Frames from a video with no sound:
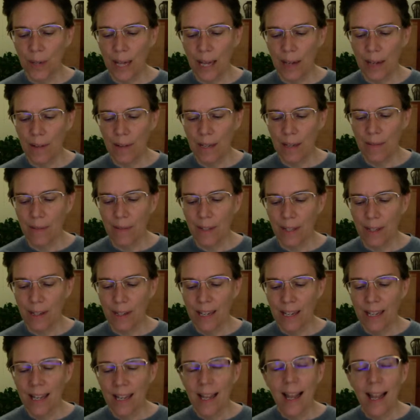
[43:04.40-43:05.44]
however,
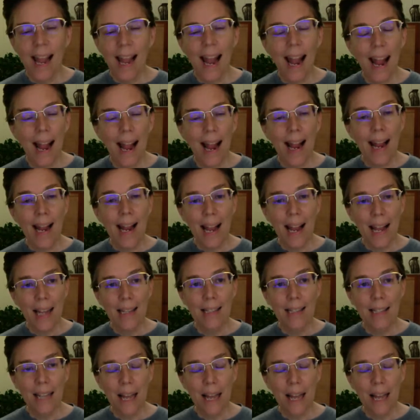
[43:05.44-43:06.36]
and